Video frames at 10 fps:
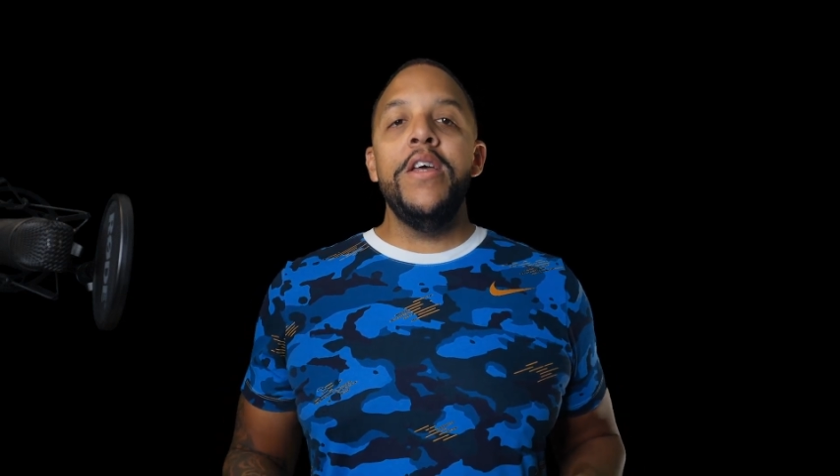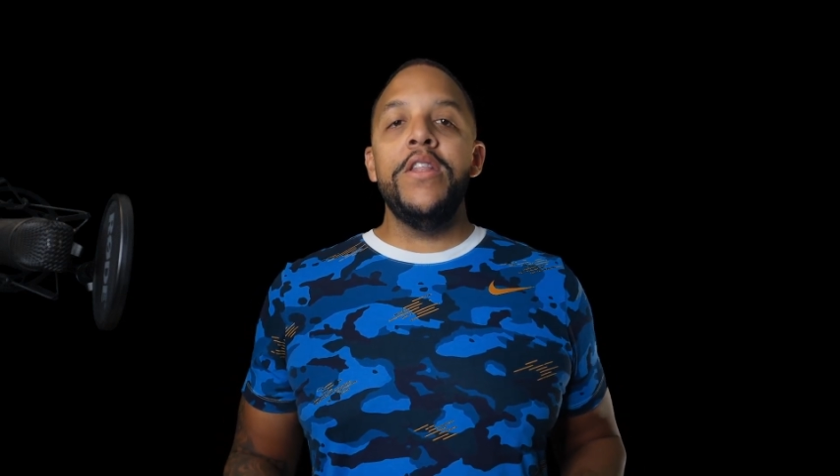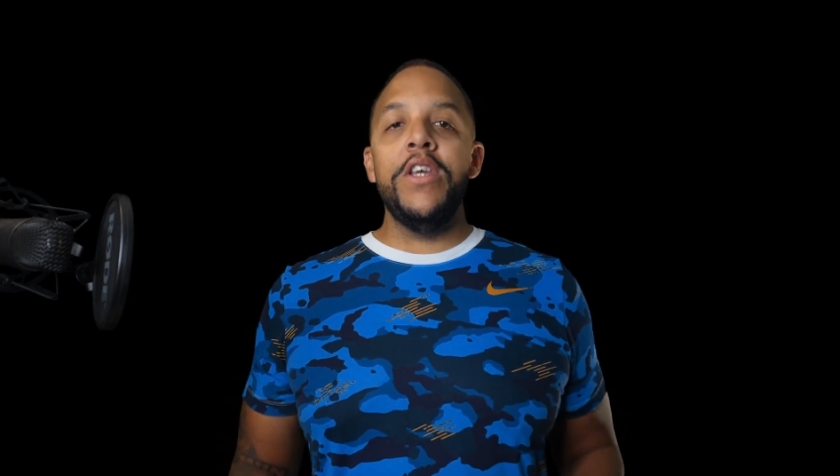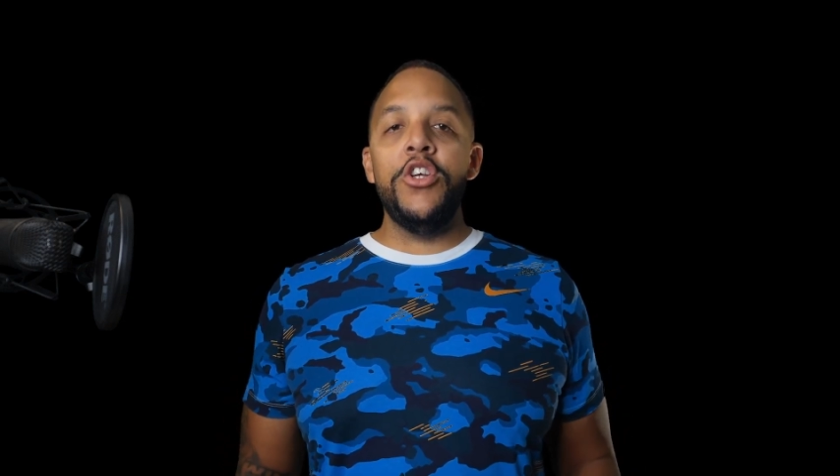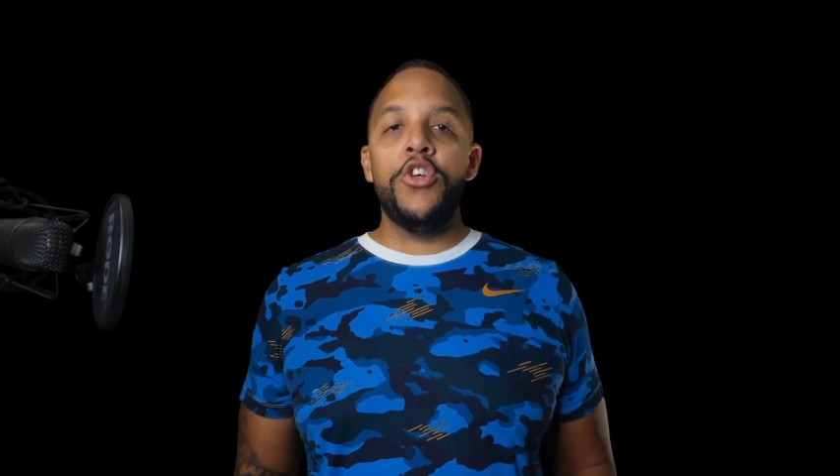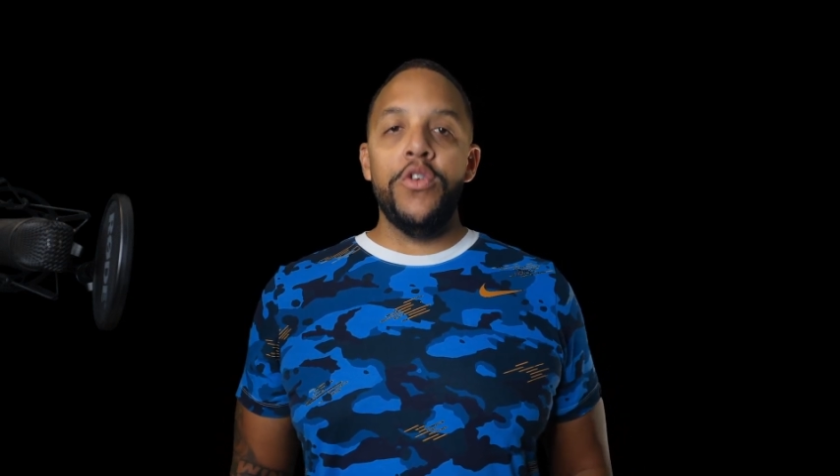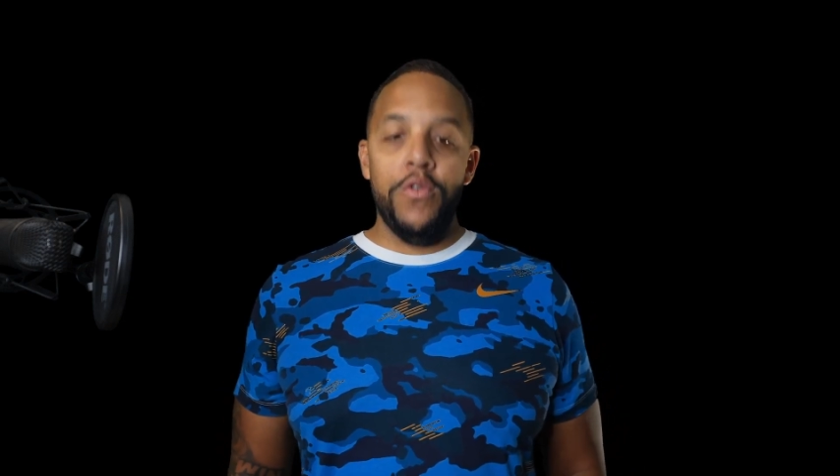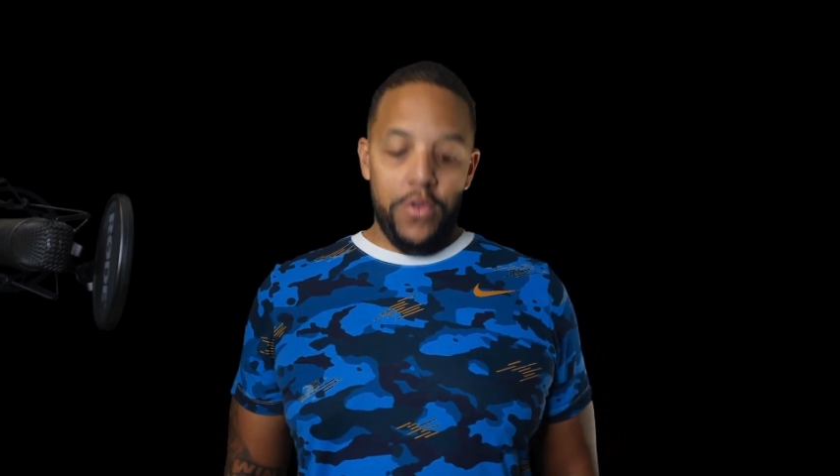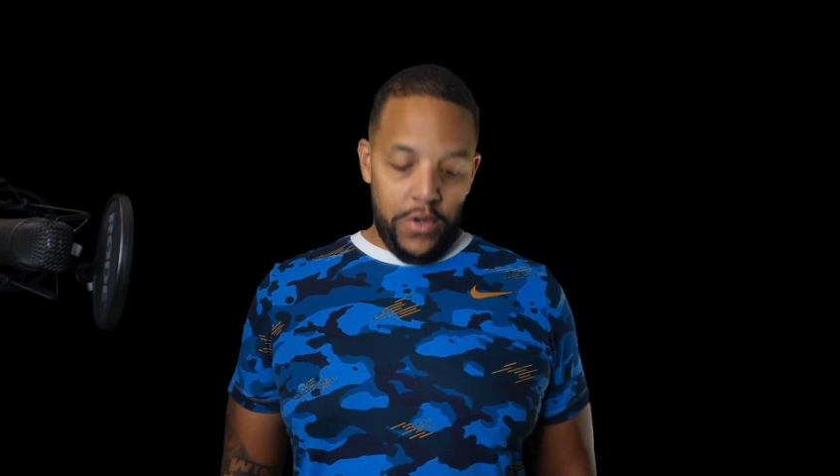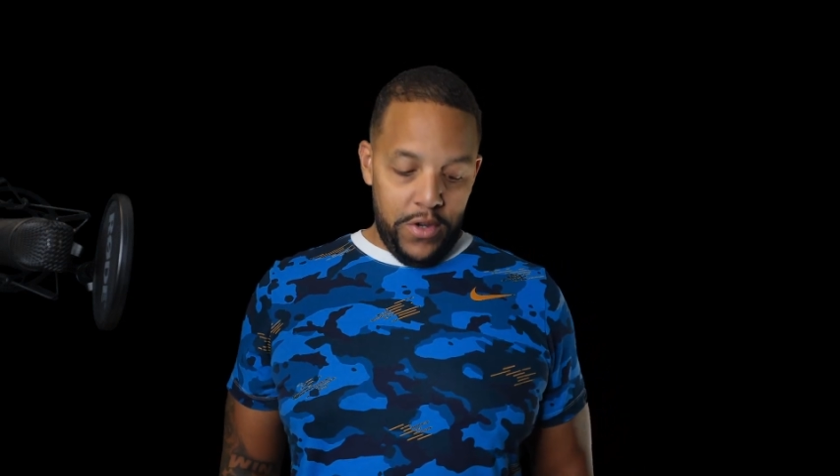These
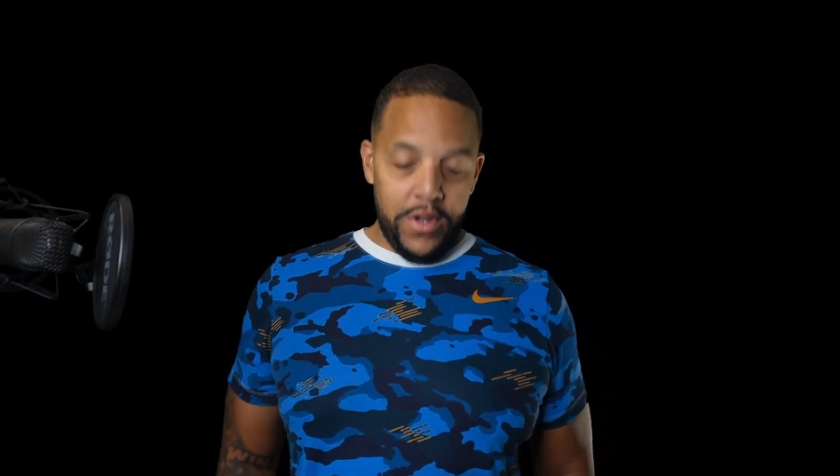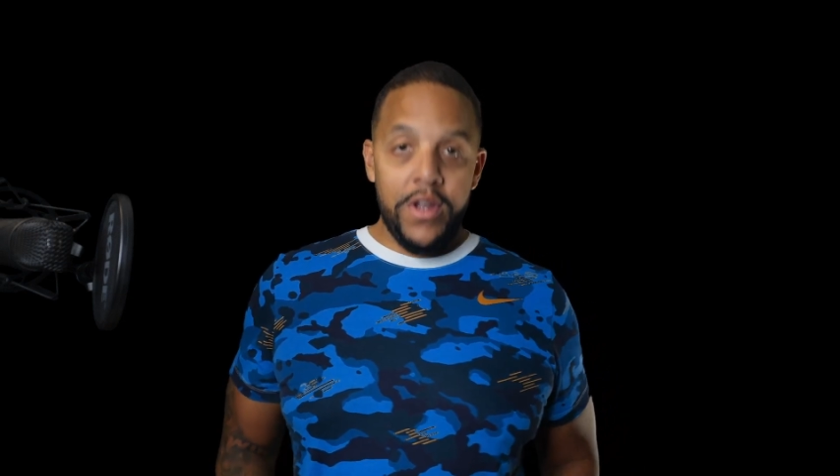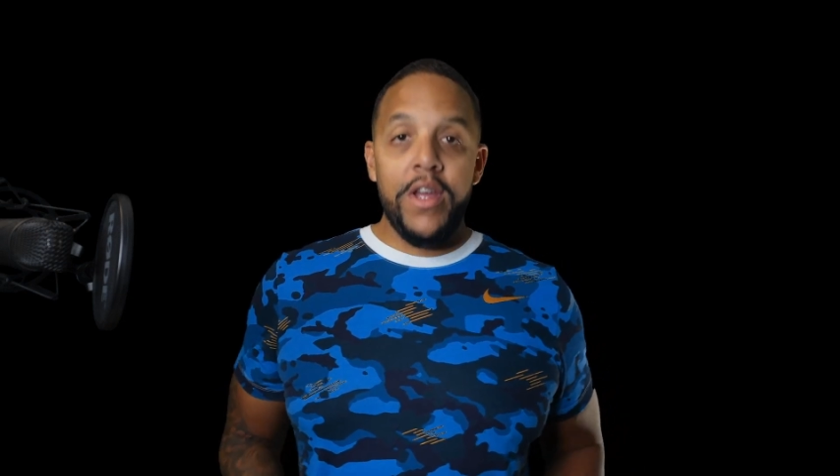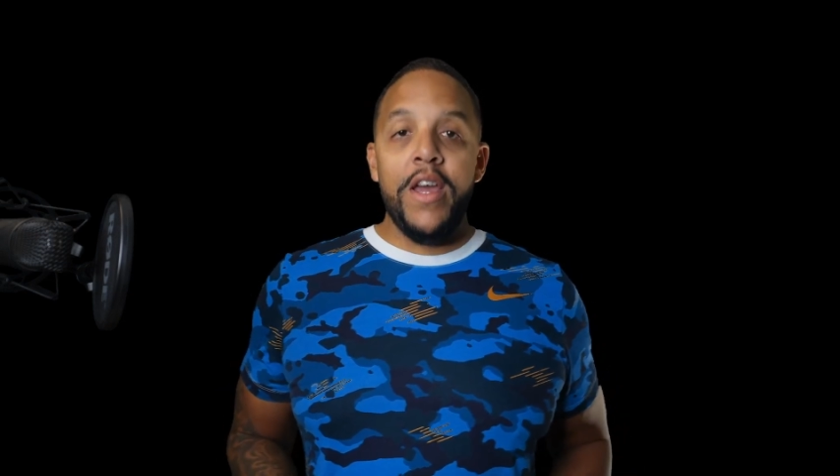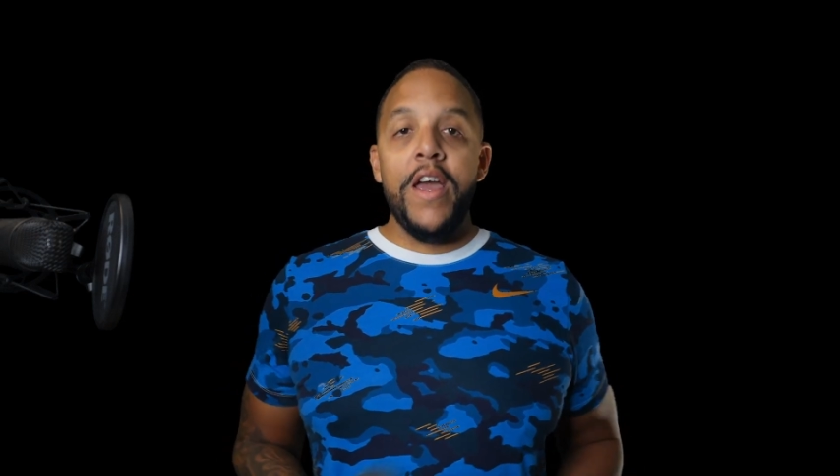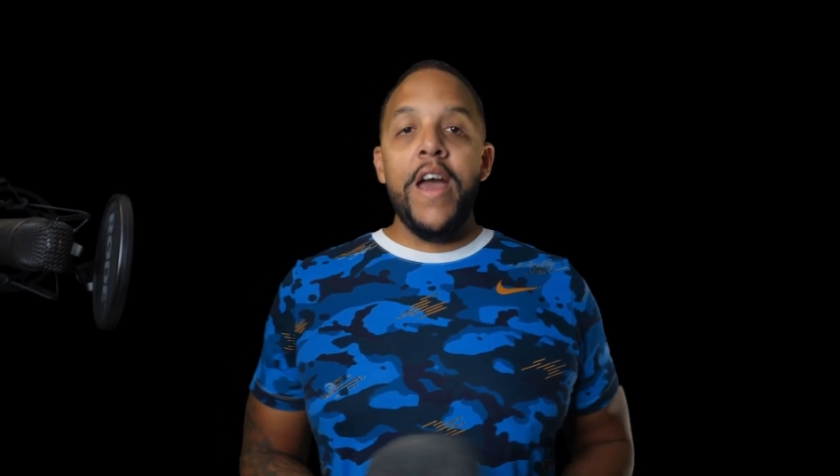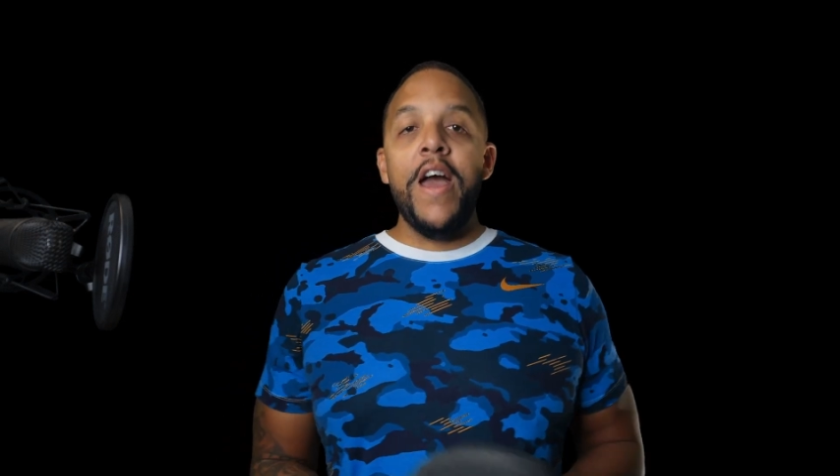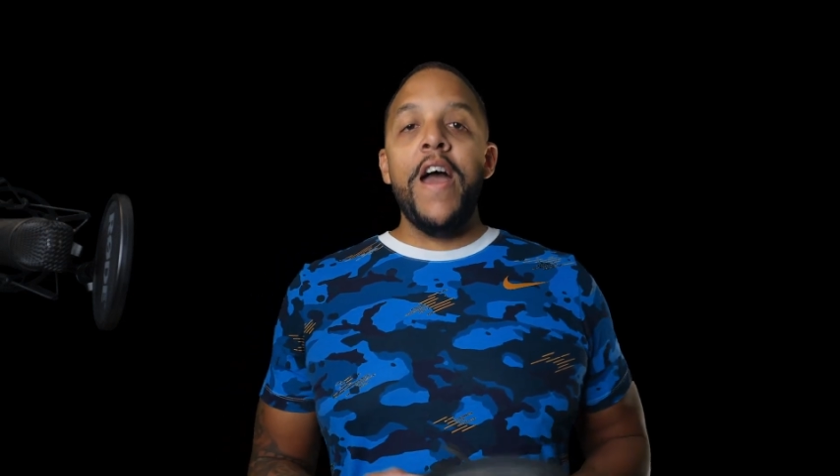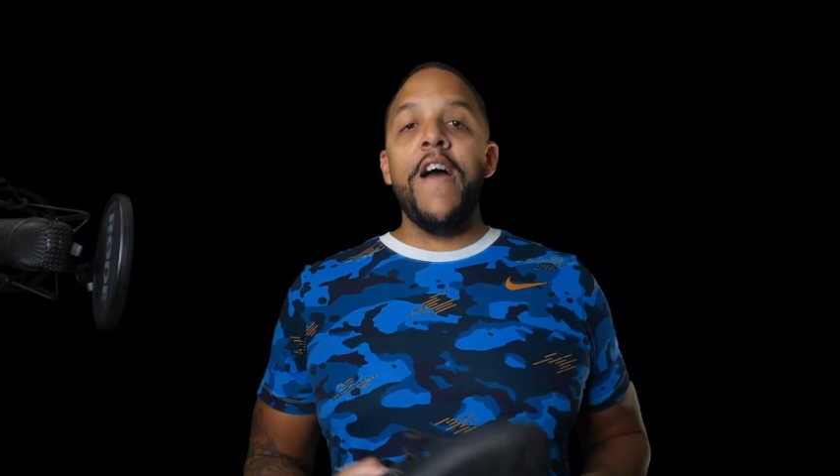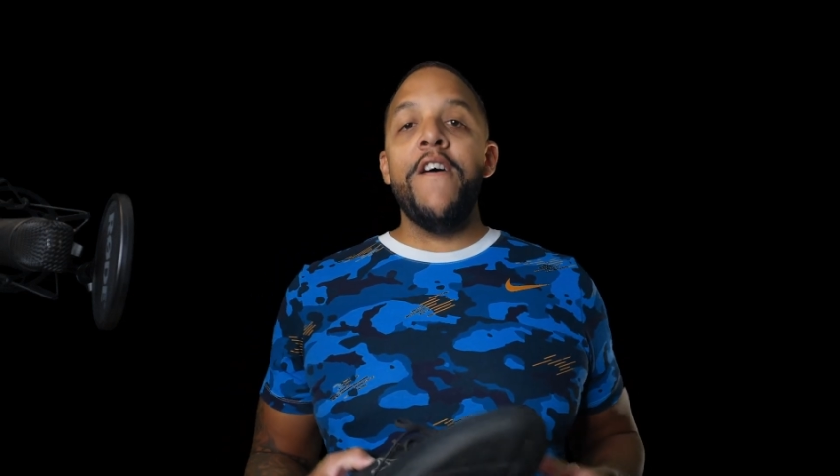shoes
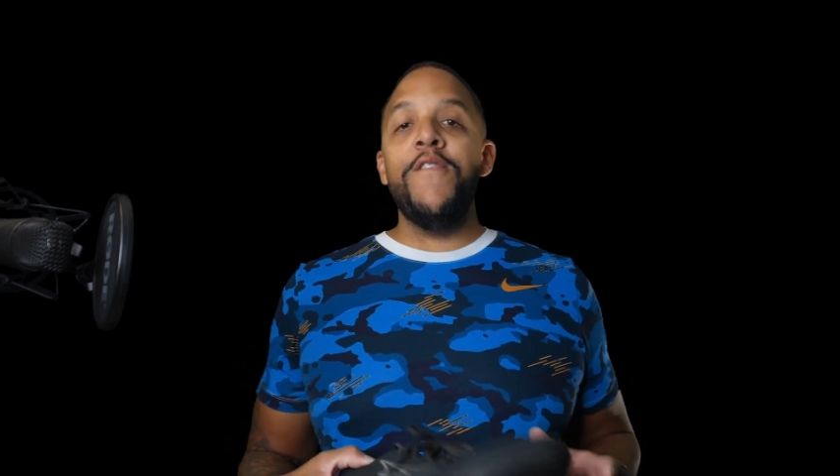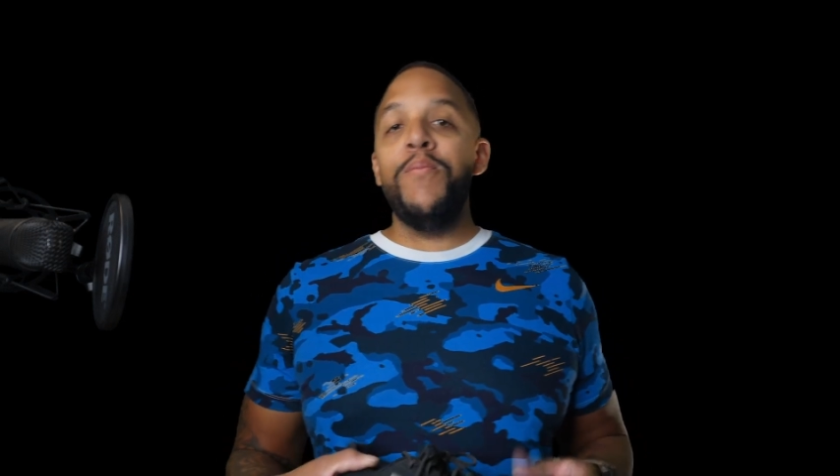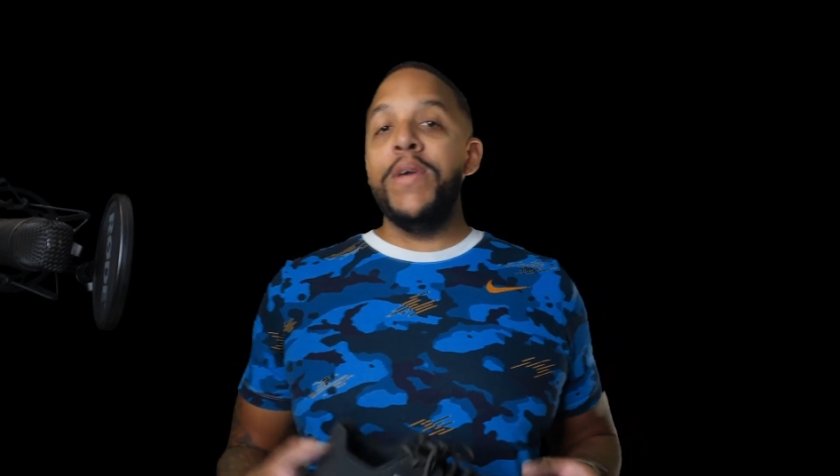have